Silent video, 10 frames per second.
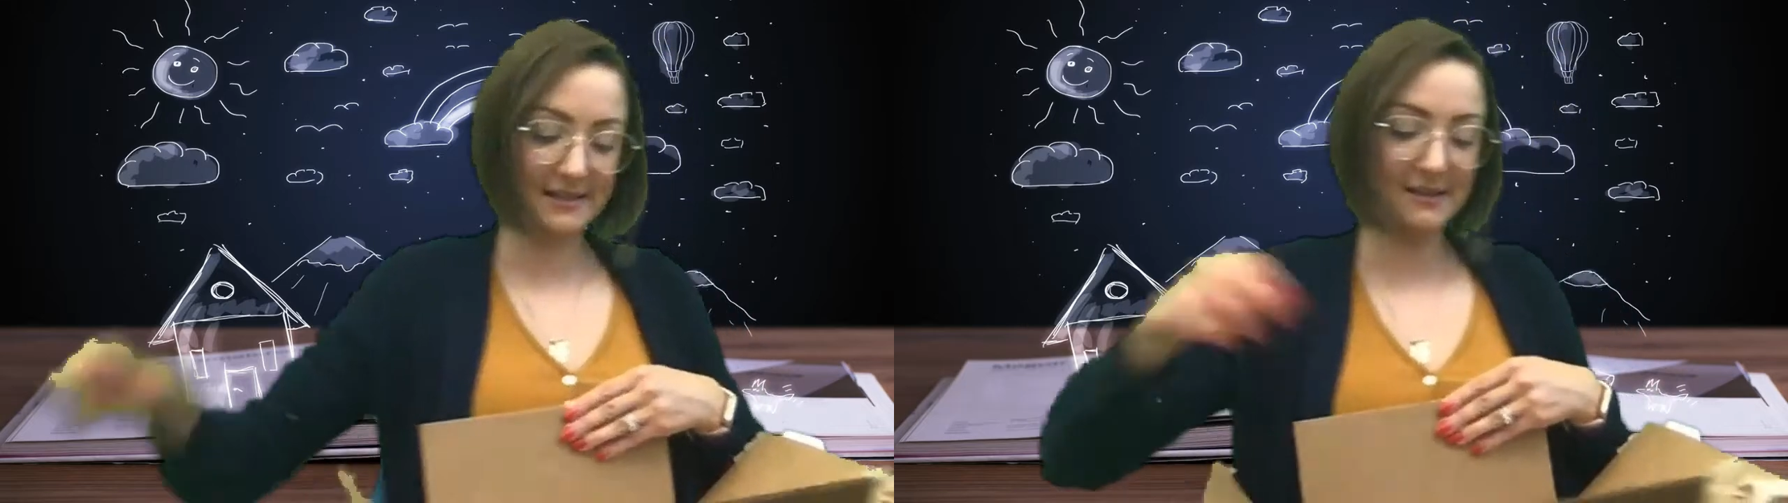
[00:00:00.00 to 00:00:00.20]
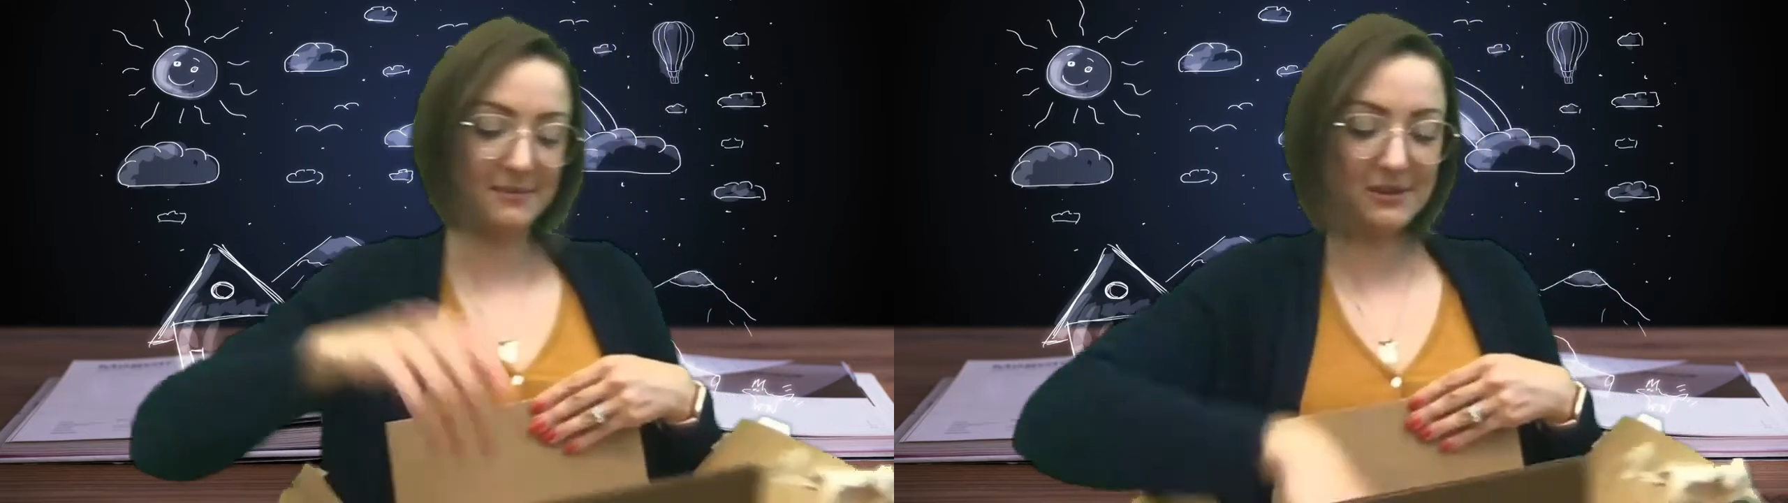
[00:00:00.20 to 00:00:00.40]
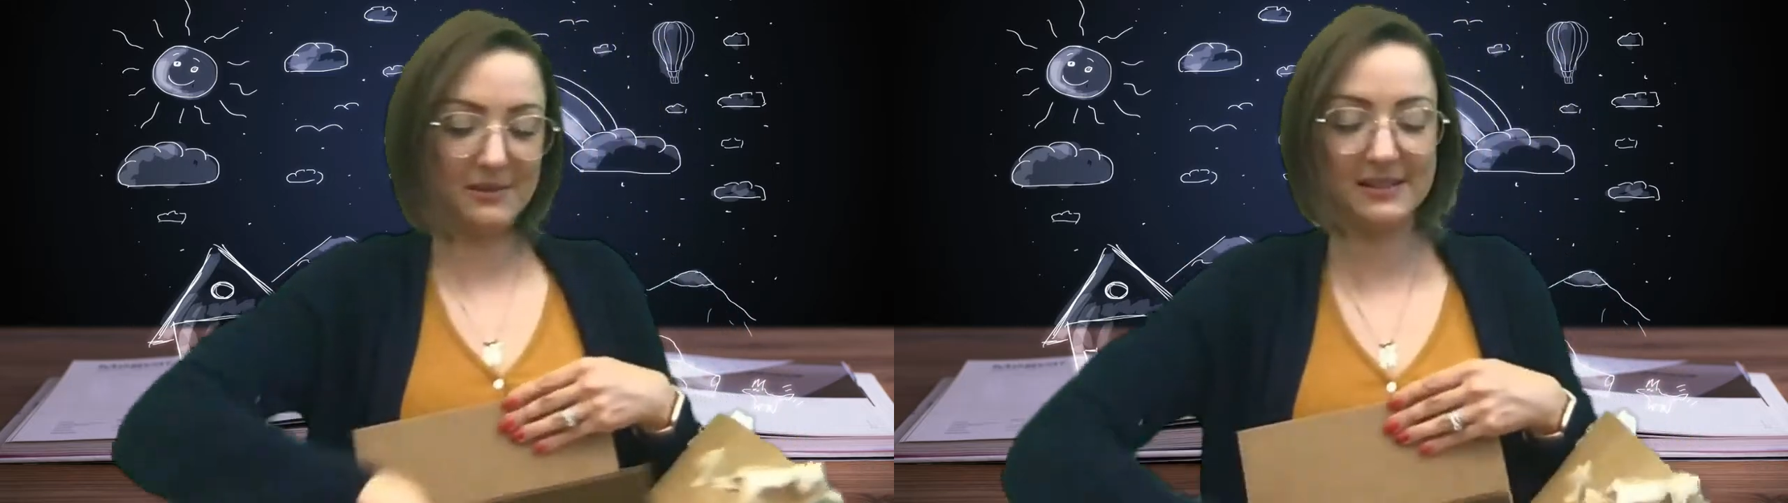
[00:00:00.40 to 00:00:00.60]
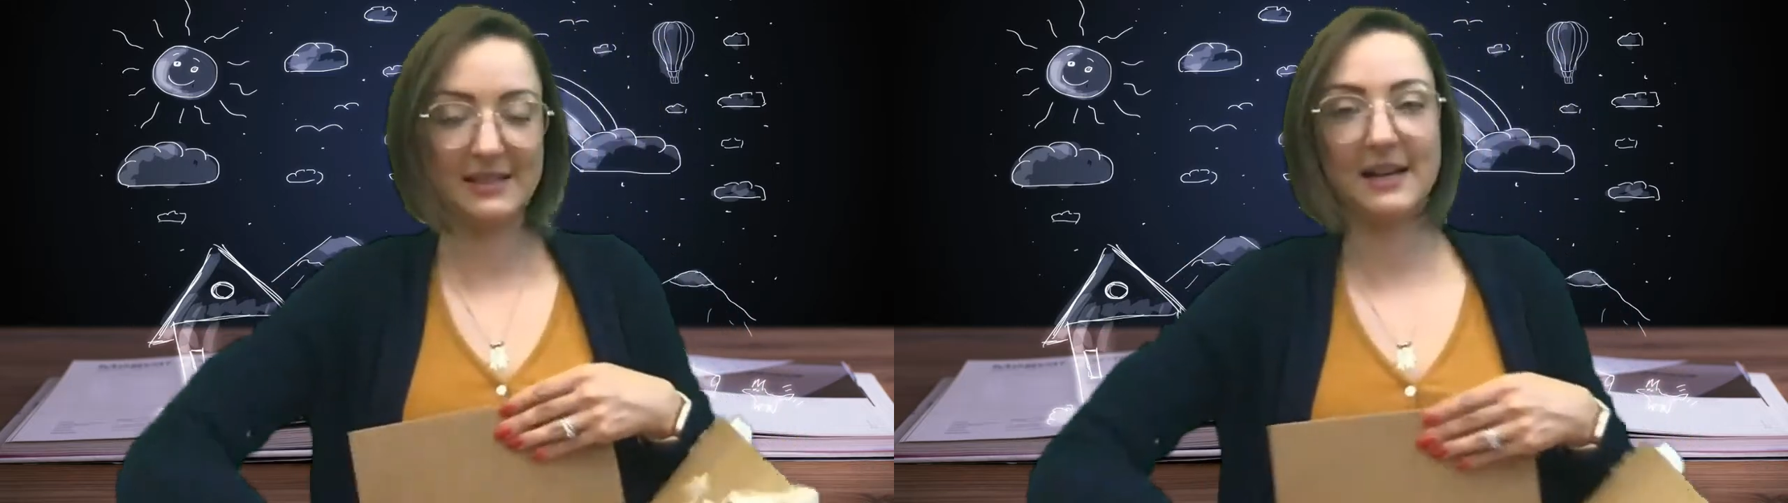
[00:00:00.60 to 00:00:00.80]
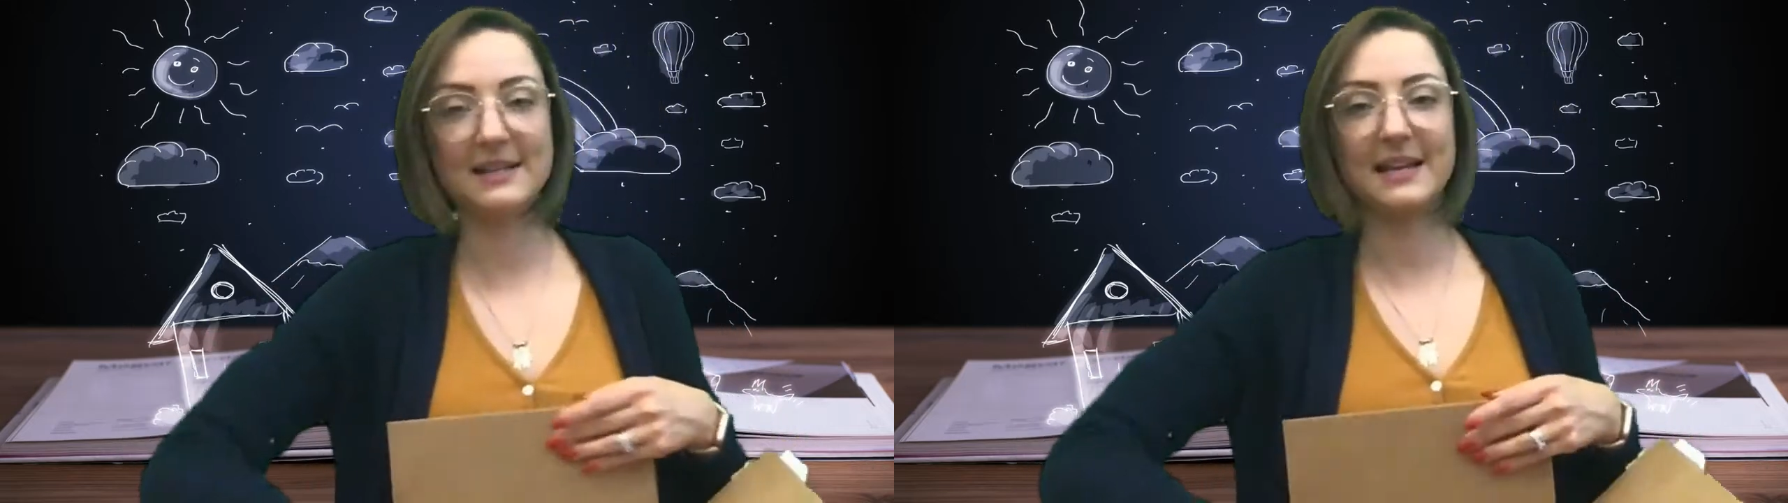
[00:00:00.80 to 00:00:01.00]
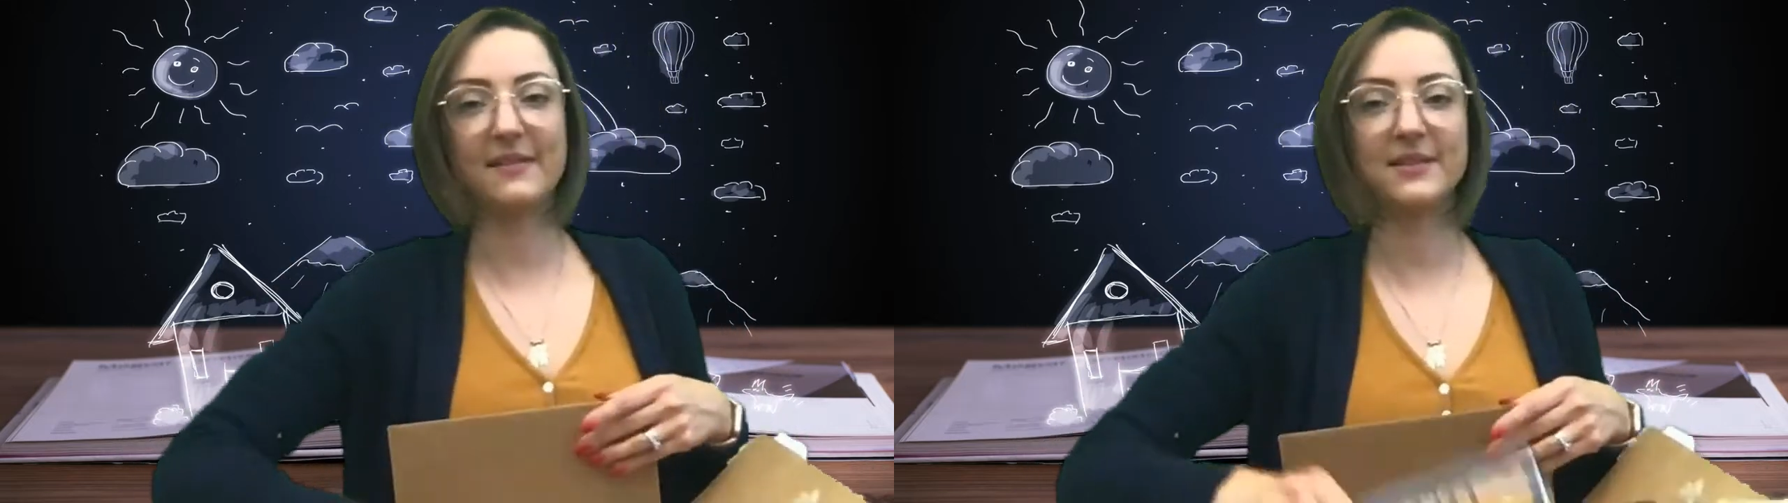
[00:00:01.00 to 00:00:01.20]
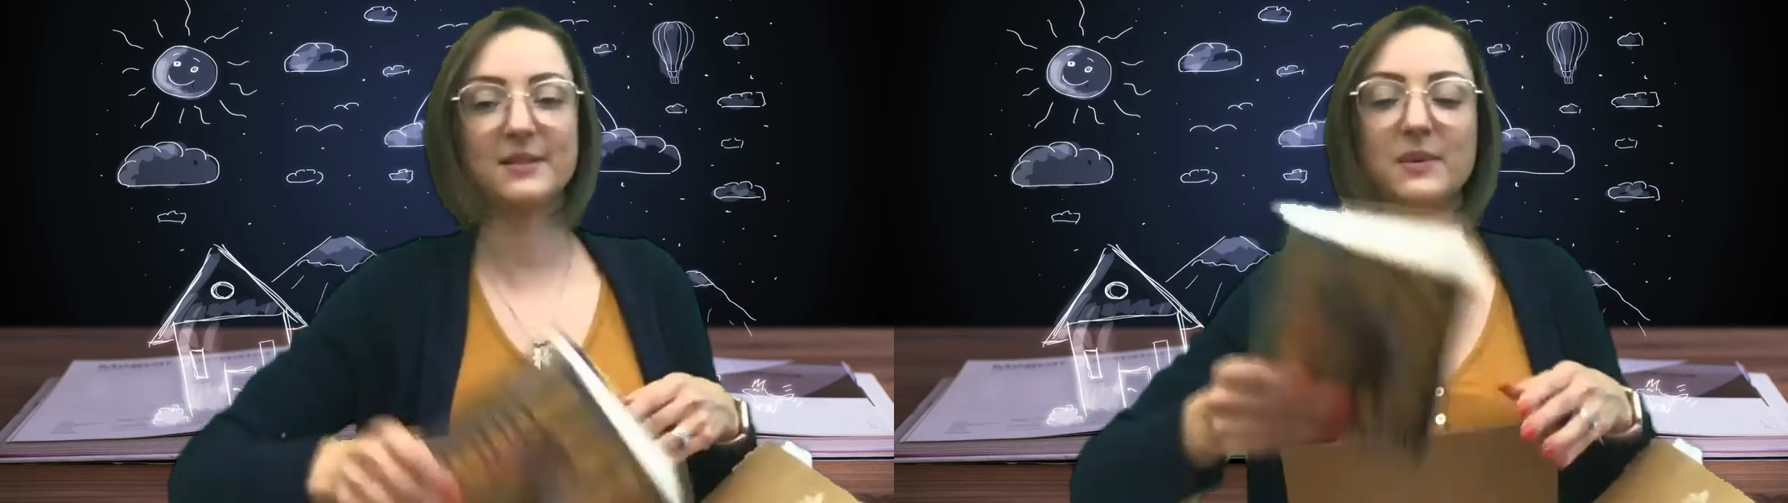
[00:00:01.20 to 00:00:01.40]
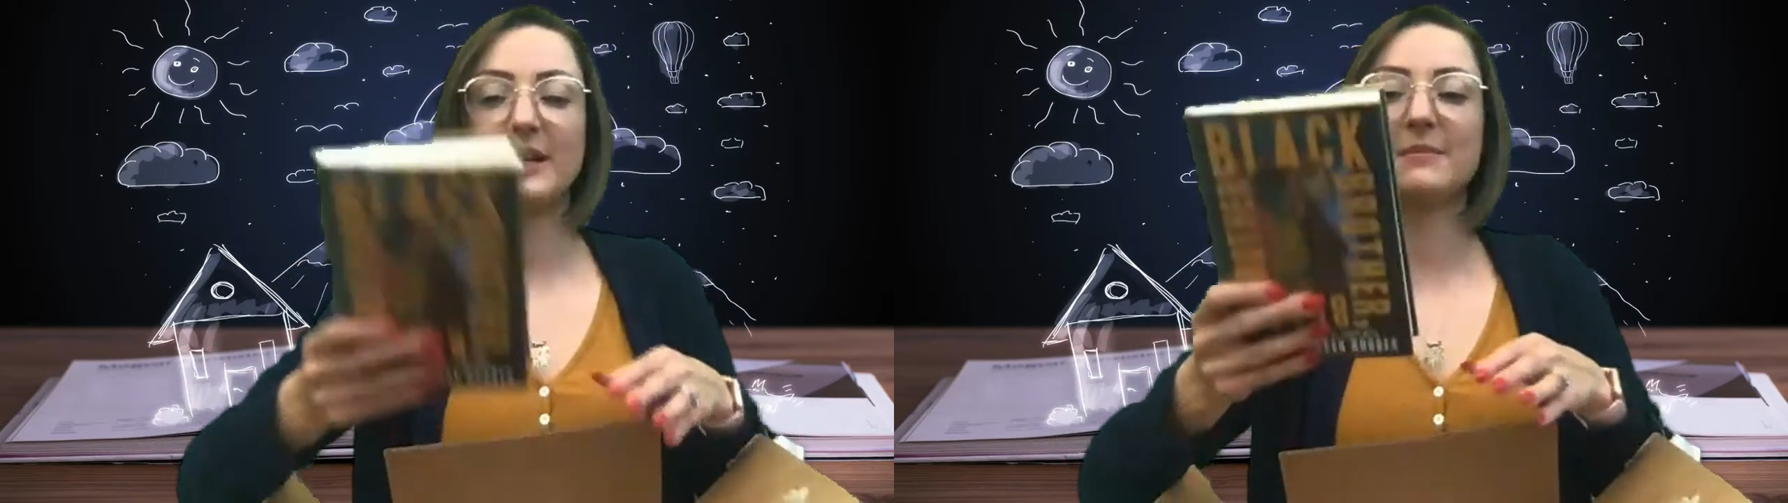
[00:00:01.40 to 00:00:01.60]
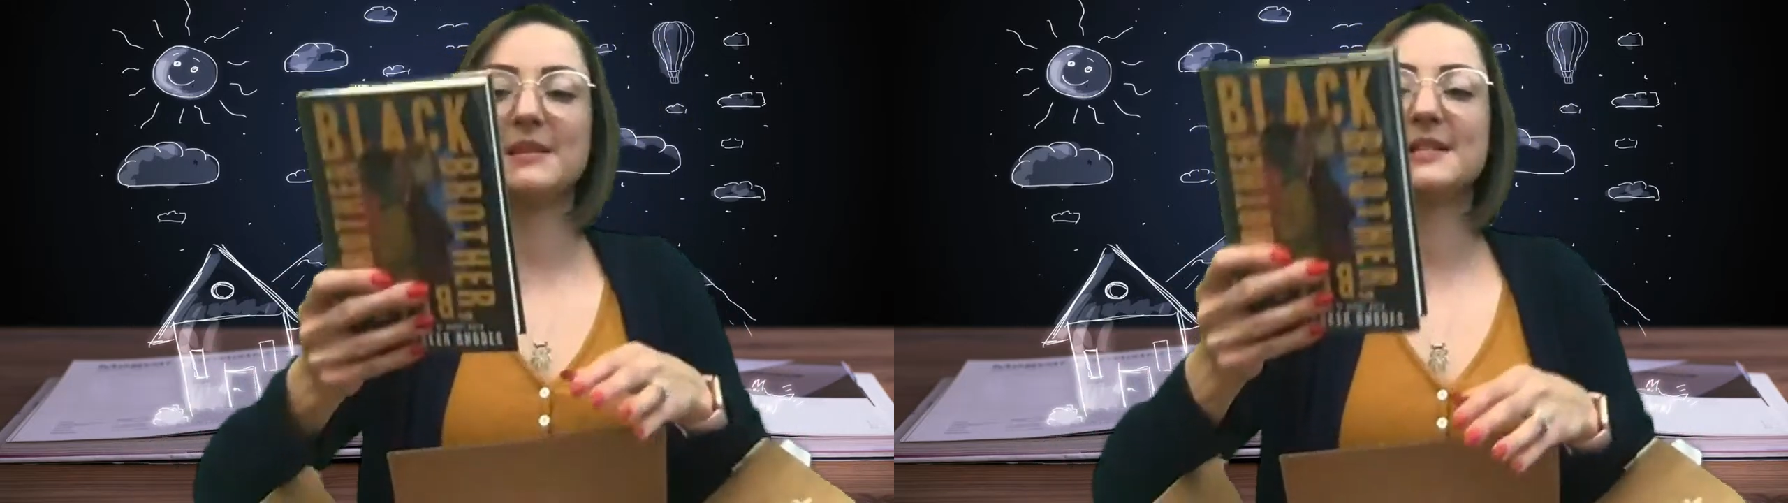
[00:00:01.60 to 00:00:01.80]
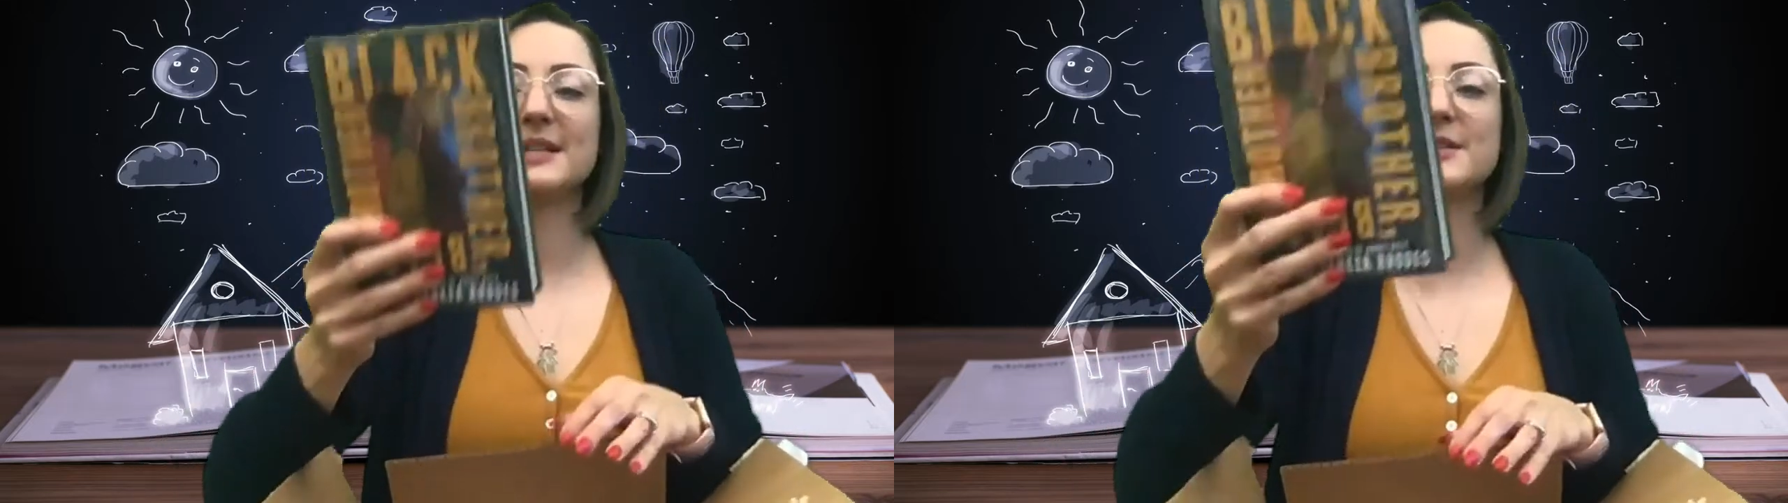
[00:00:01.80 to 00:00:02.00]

I'm so excited to have this one. I've been seeing